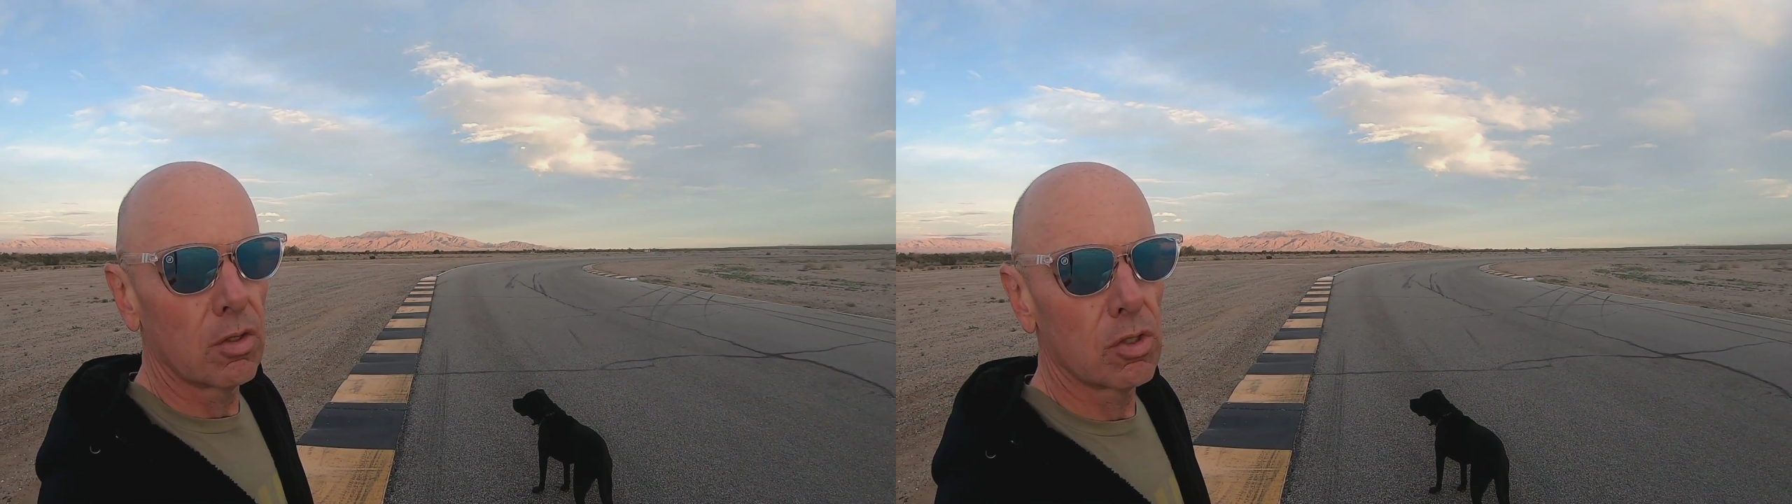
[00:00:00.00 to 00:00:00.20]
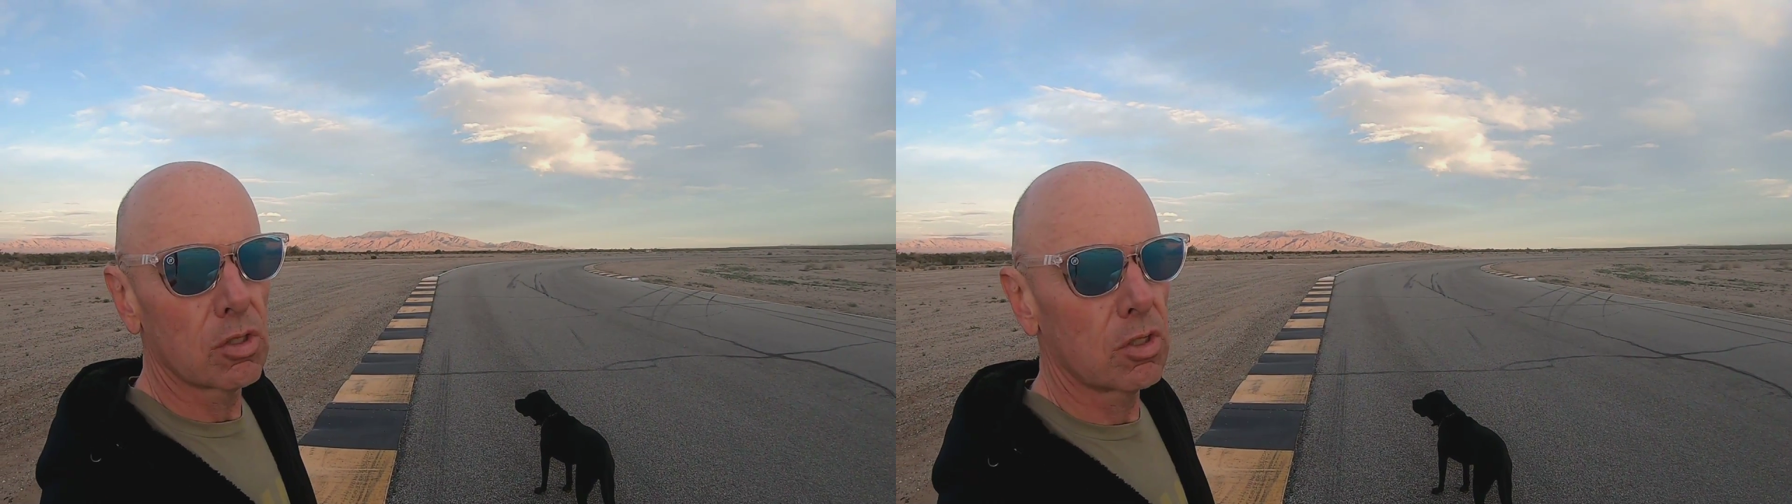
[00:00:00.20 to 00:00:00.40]

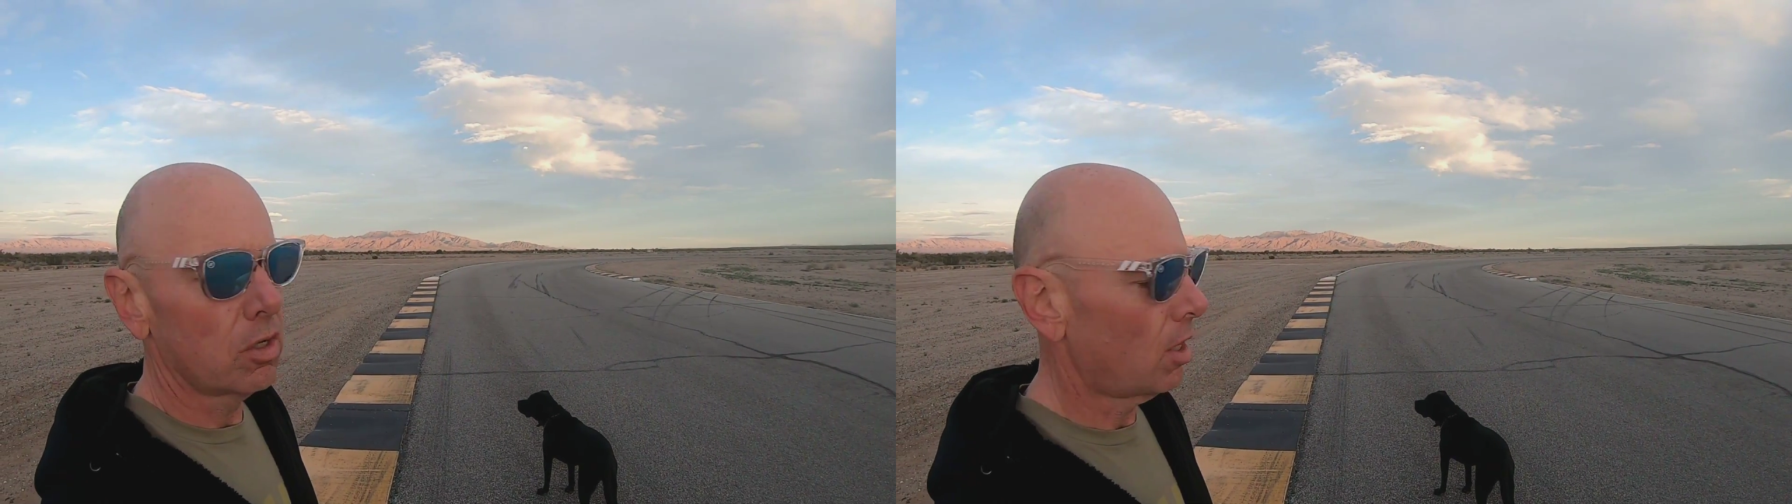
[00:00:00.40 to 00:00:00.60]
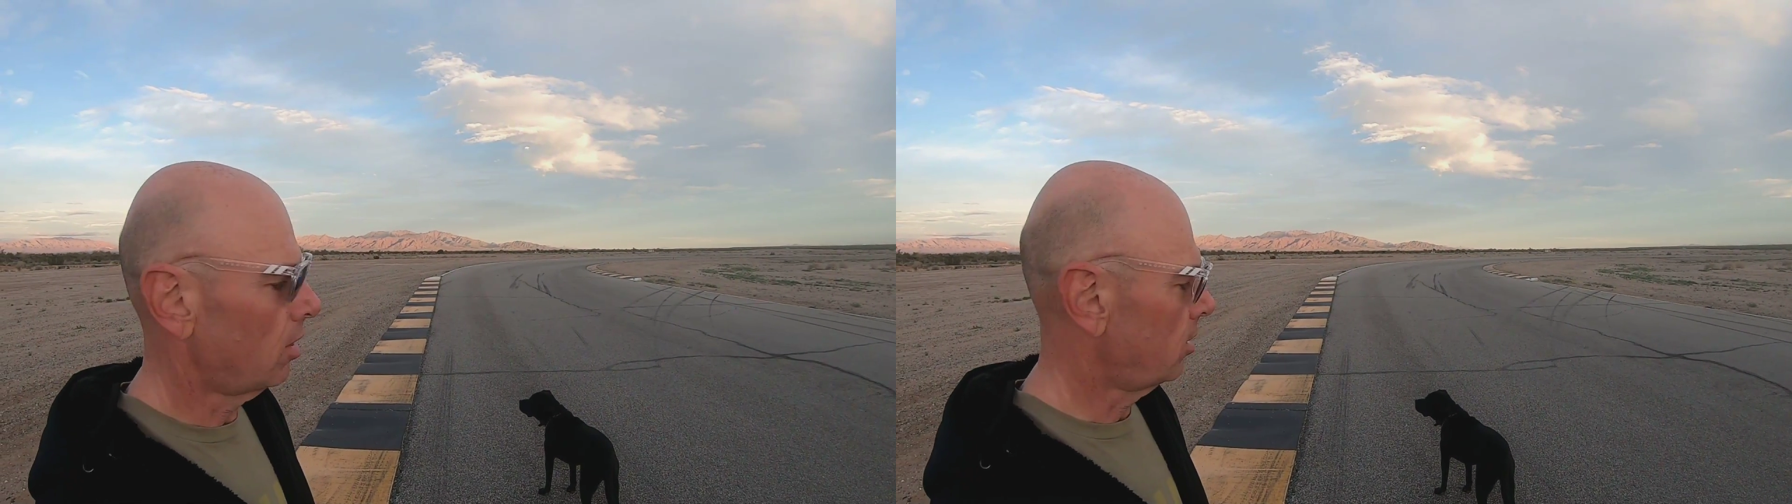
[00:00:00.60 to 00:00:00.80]
use the
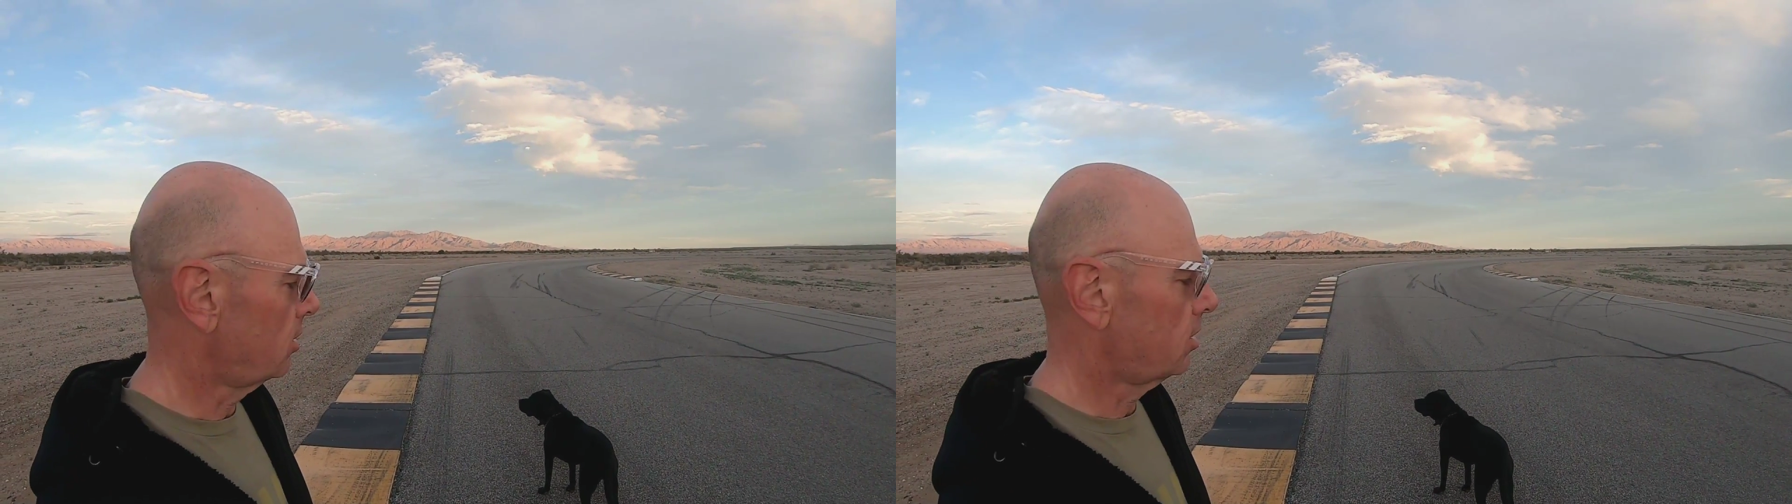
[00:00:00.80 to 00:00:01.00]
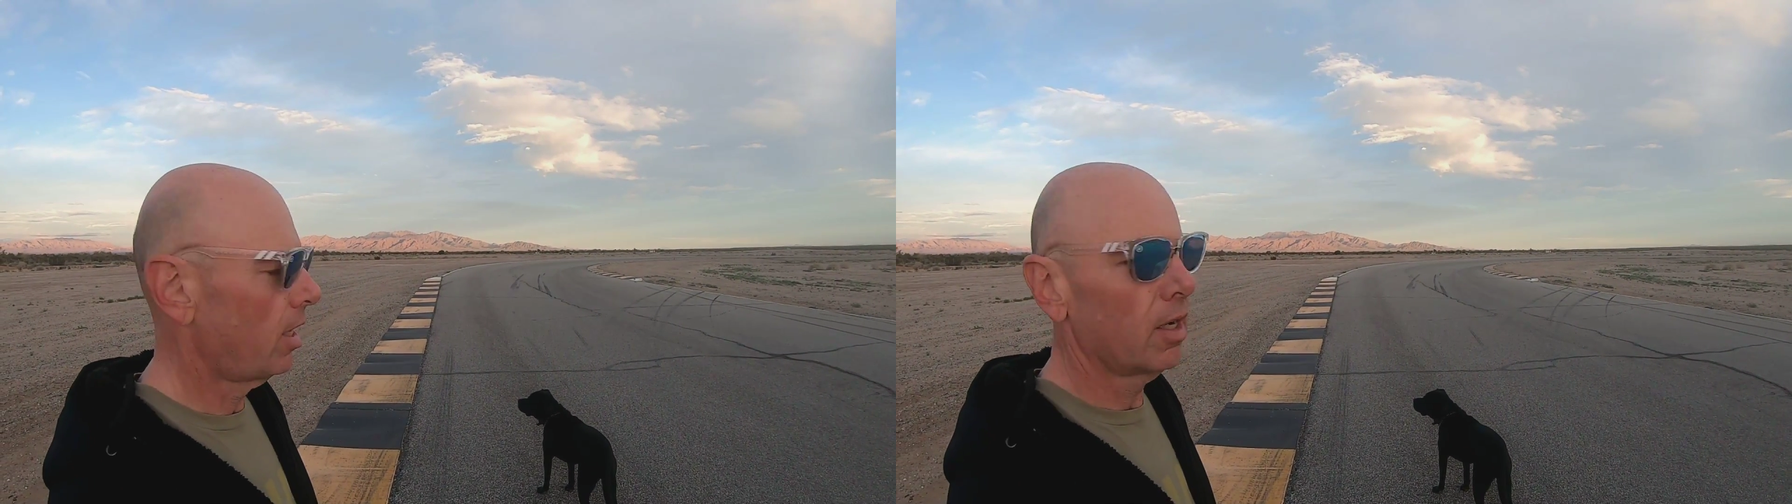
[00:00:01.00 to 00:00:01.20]
dog
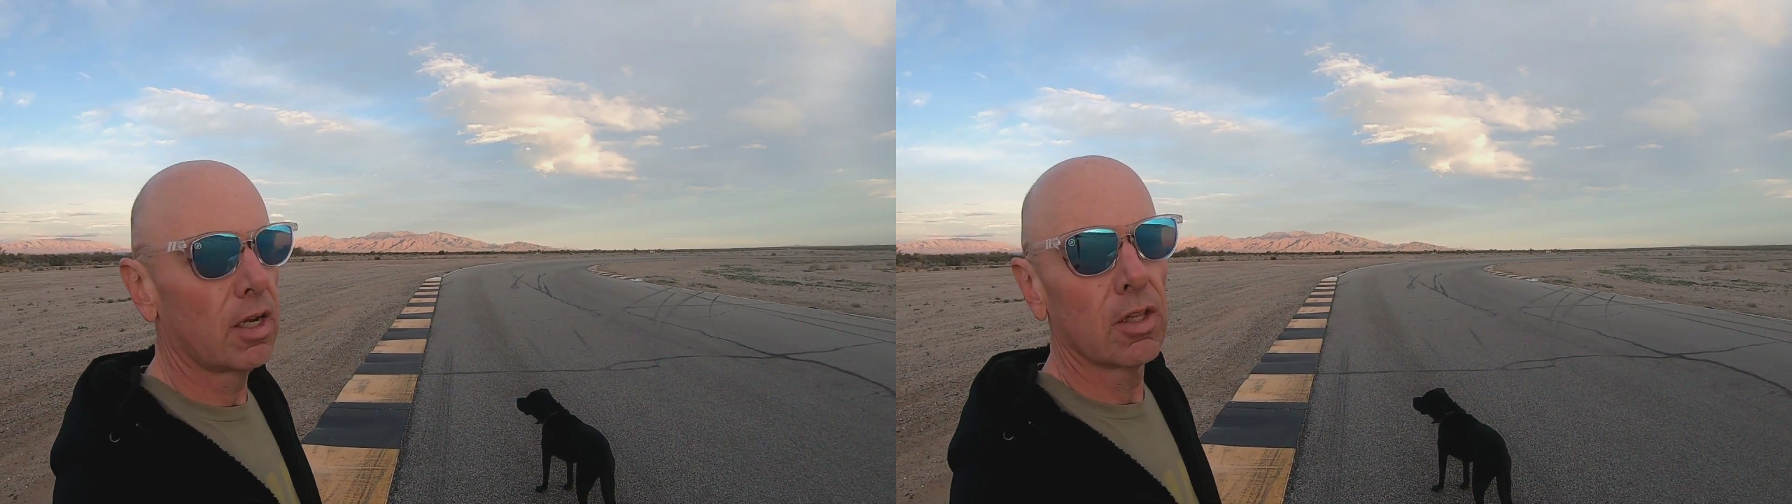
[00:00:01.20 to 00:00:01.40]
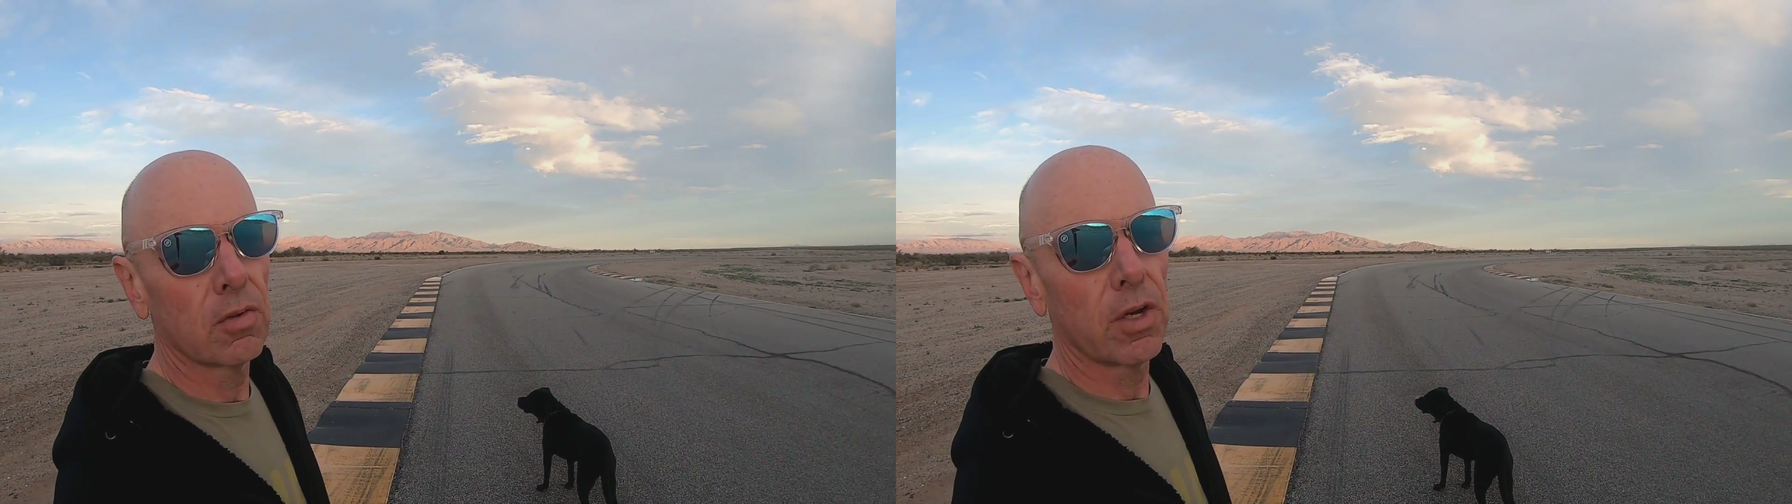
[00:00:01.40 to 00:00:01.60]
that's standing on